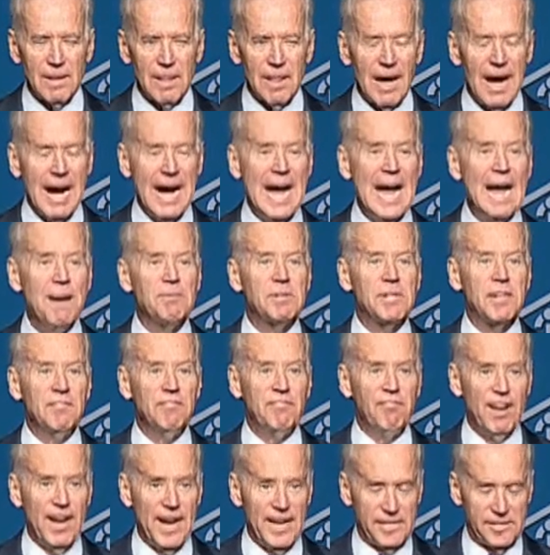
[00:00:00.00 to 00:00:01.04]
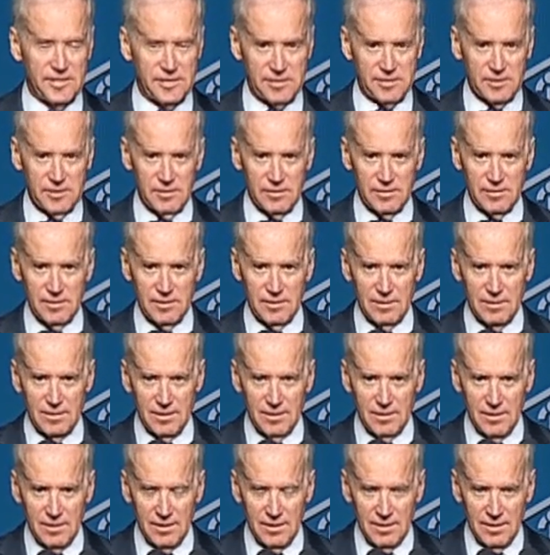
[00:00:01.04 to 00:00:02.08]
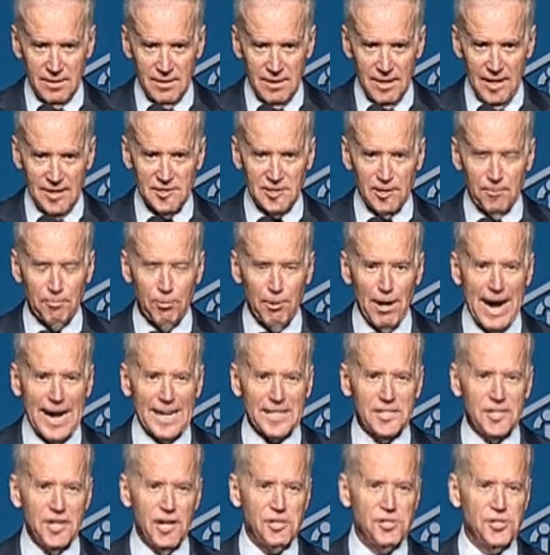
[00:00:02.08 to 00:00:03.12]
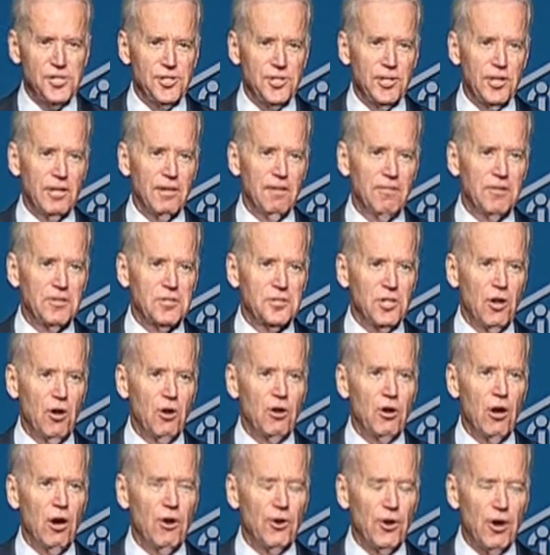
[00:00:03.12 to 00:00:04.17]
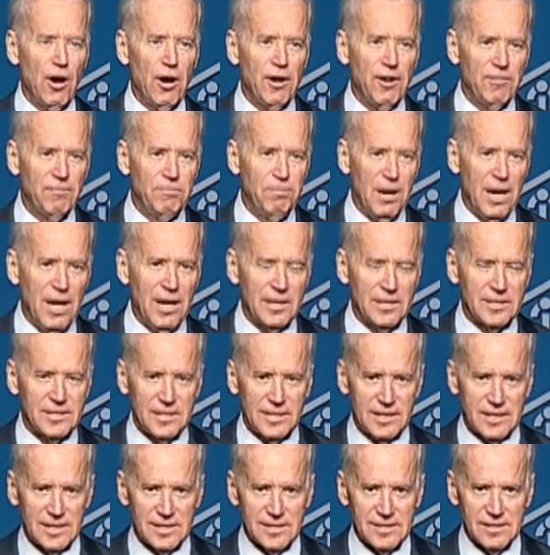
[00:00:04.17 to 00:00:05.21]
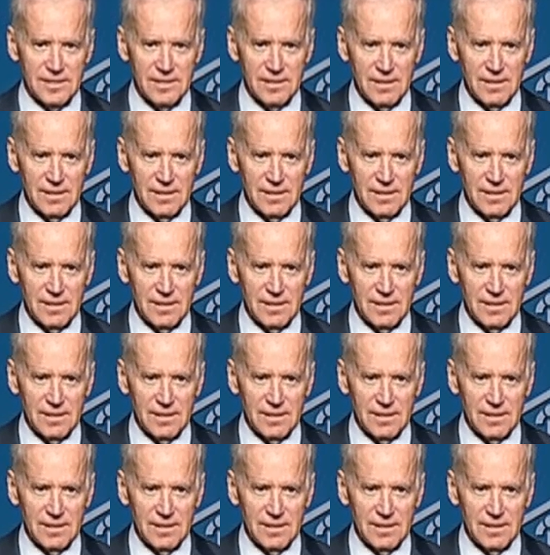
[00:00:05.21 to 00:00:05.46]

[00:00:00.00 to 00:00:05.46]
I am convinced, as a practitioner of the so-called art of politics,